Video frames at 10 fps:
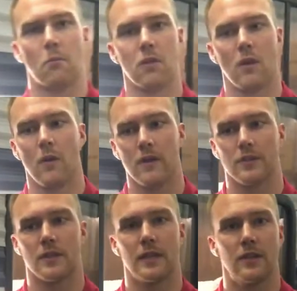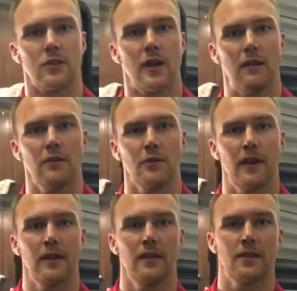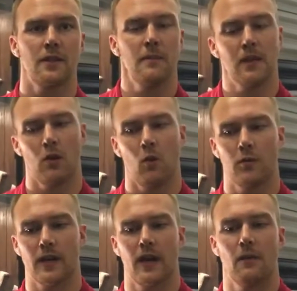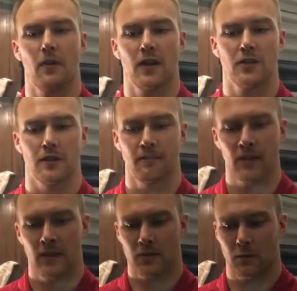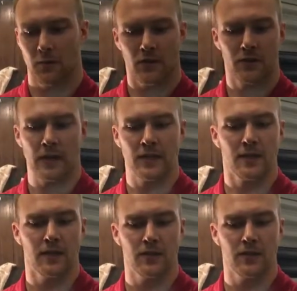blowouts in your travel trailer is going to be low tire pressure. So it puts stress on